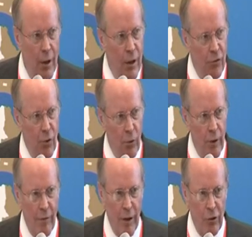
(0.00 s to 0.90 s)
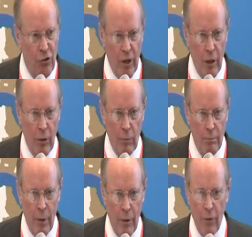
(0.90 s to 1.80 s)
So they've had to shell out
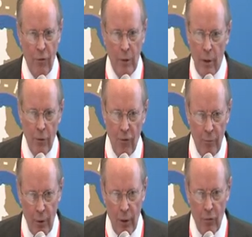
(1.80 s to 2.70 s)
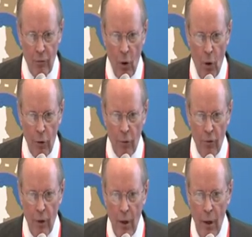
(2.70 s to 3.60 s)
hundreds and hundreds of millions of dollars
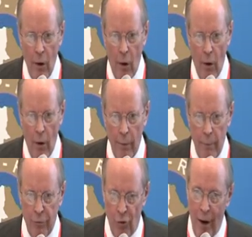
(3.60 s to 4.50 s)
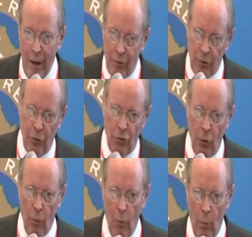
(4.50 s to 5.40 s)
on trying to
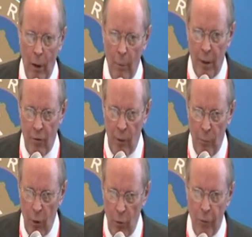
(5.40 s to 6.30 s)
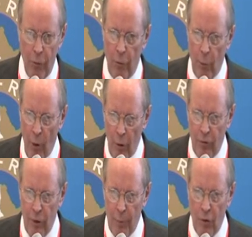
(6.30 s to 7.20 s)
control the well because they blew through their policy
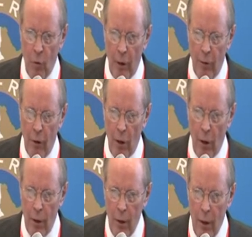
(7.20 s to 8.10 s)
limits quite early on.